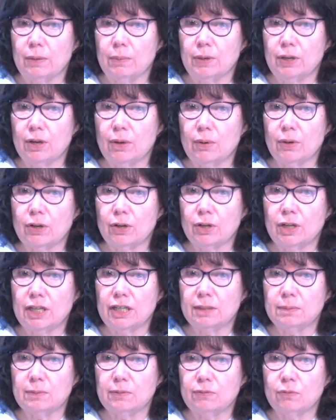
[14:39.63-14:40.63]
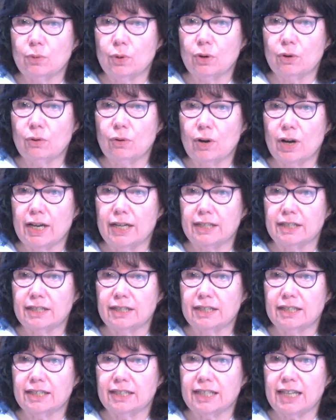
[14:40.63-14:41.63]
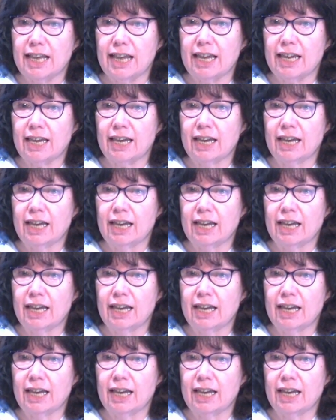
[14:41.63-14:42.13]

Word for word: We go on our knees before Christ to say,